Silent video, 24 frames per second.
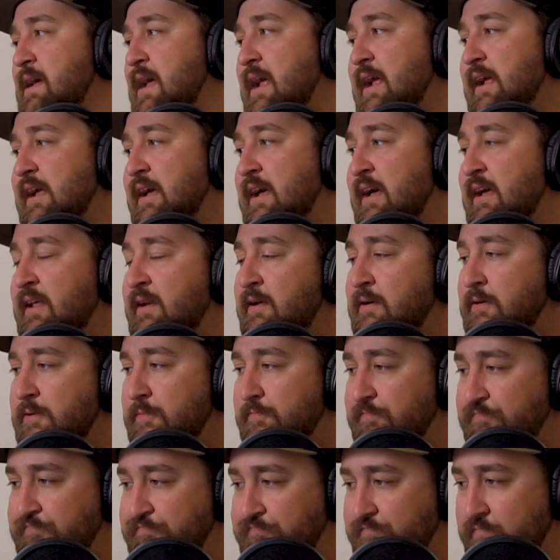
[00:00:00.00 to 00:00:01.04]
And
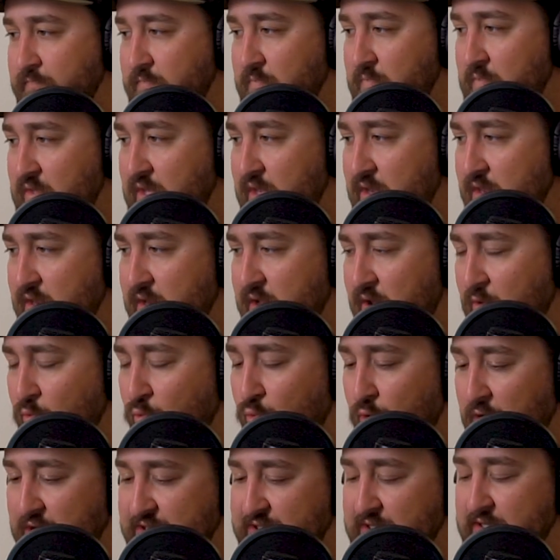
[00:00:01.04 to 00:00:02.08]
it
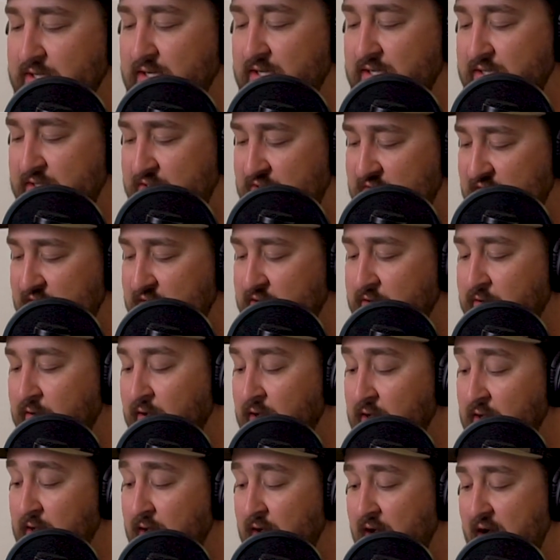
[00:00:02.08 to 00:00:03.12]
wasn't
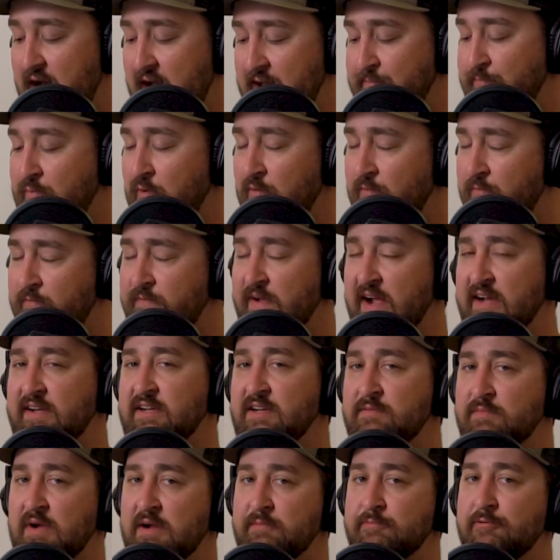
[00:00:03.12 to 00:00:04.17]
until I
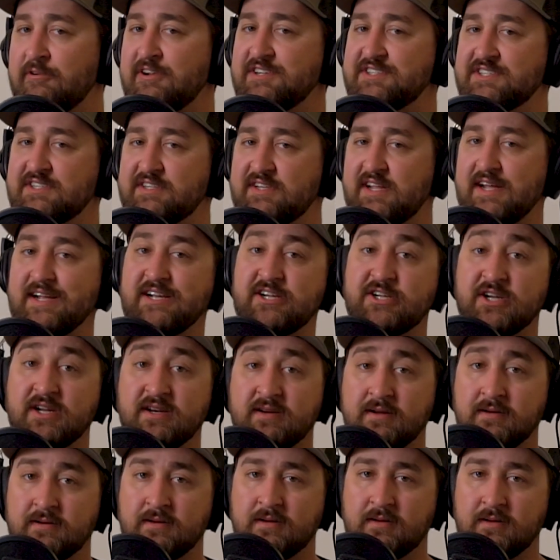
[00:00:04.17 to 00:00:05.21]
perfected my
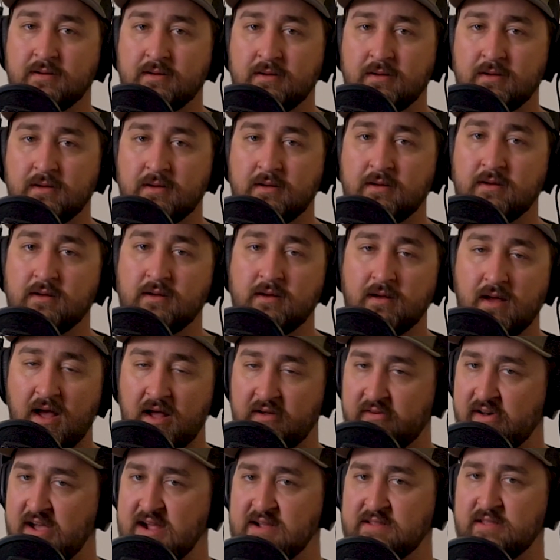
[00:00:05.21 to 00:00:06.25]
presentation, I
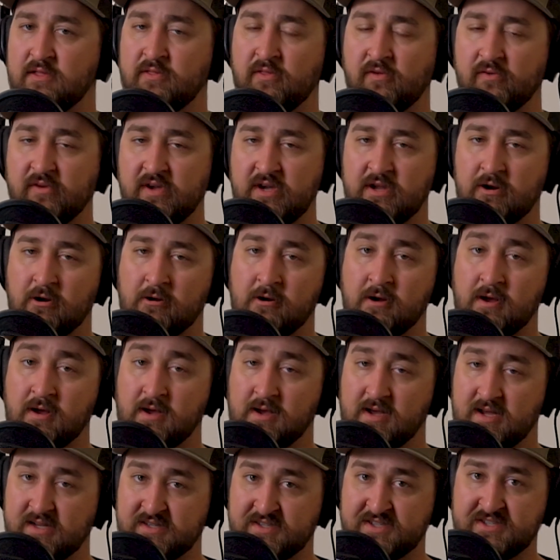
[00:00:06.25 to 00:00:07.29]
lengthened the leader
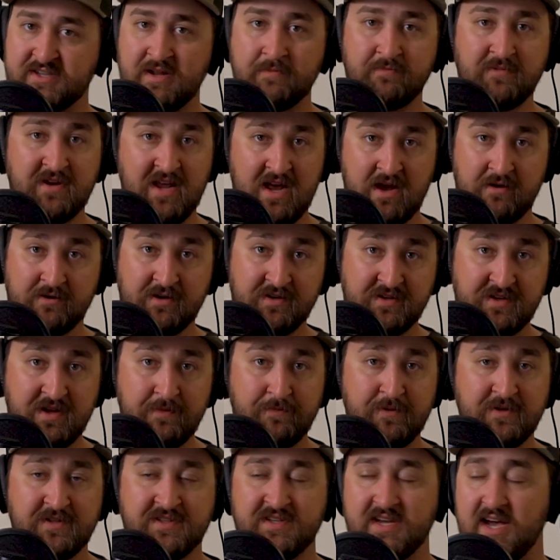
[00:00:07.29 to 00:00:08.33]
and stepped down in
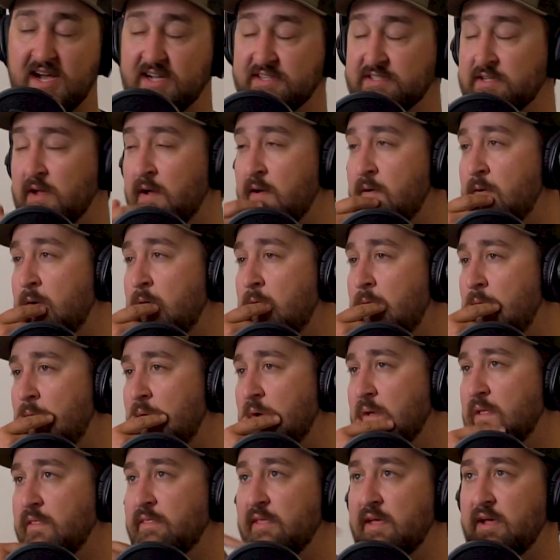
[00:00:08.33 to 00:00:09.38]
tippet size,
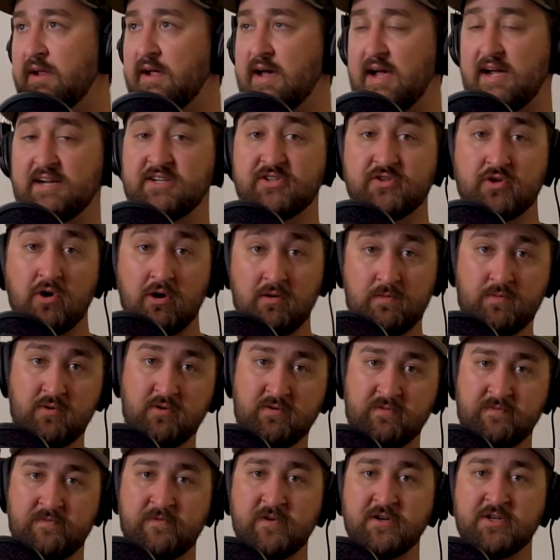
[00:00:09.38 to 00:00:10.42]
that I started
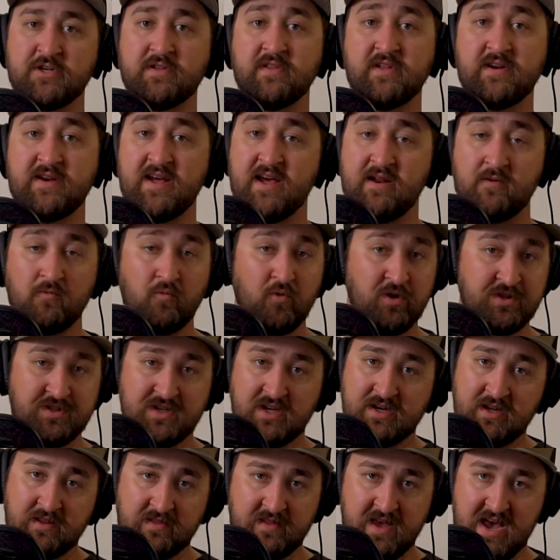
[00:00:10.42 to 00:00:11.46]
putting fish in the net. And once
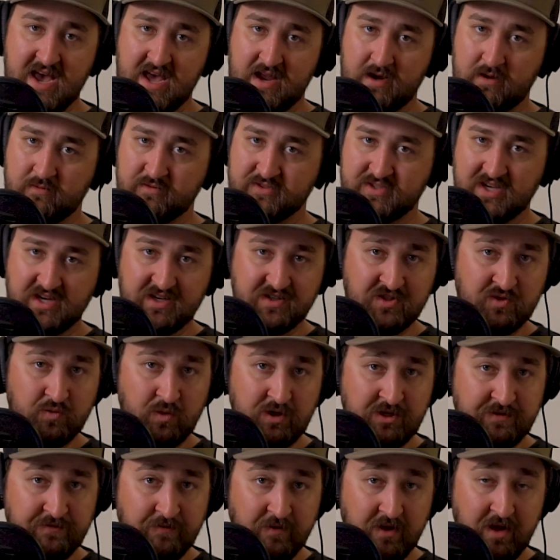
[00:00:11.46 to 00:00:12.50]
I did that, it was like a
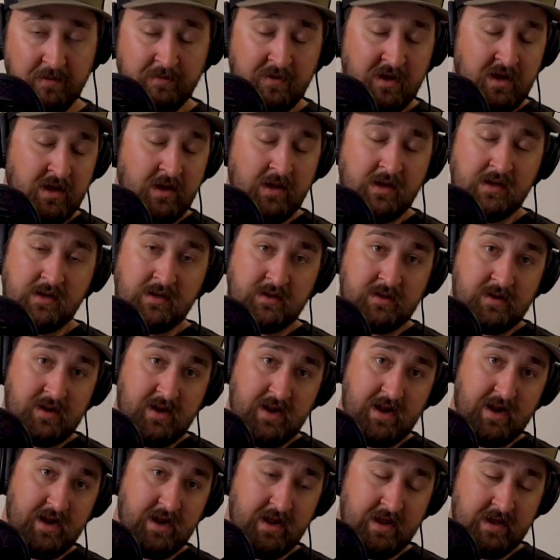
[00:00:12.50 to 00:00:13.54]
switch flipped,
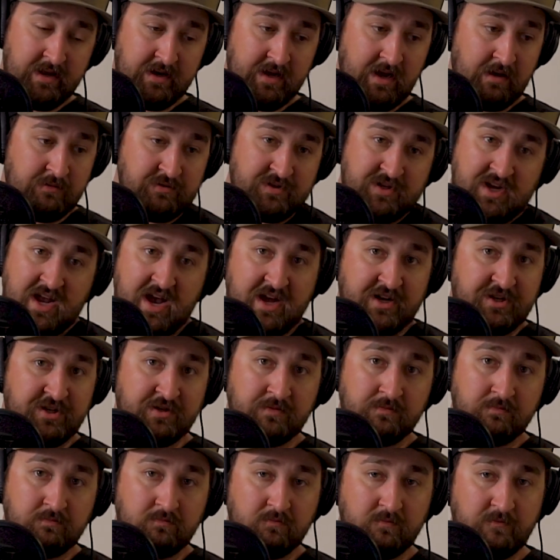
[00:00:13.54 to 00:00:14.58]
and I was
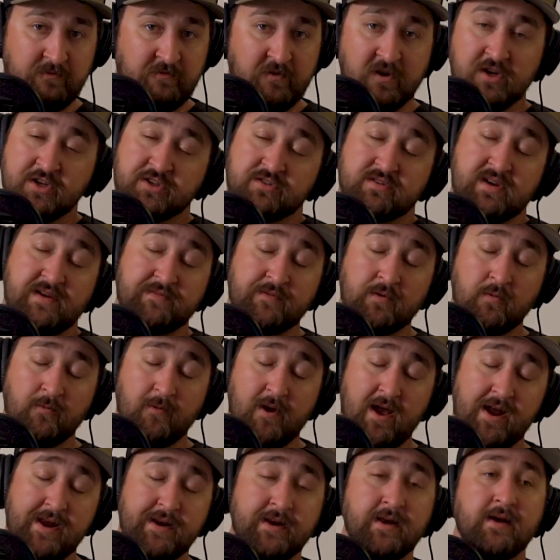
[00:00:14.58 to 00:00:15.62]
catching fish left and
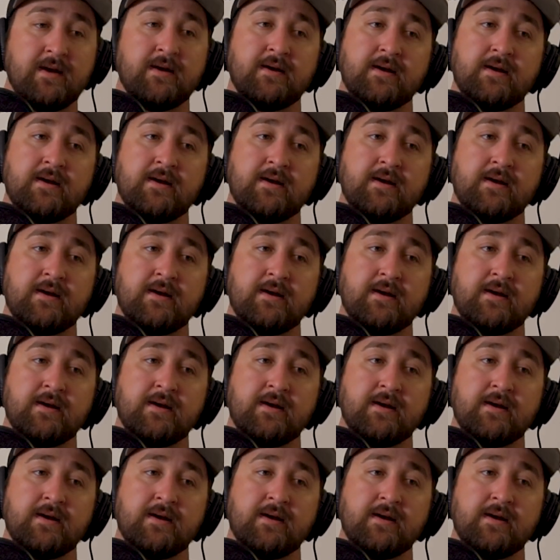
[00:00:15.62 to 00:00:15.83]
right.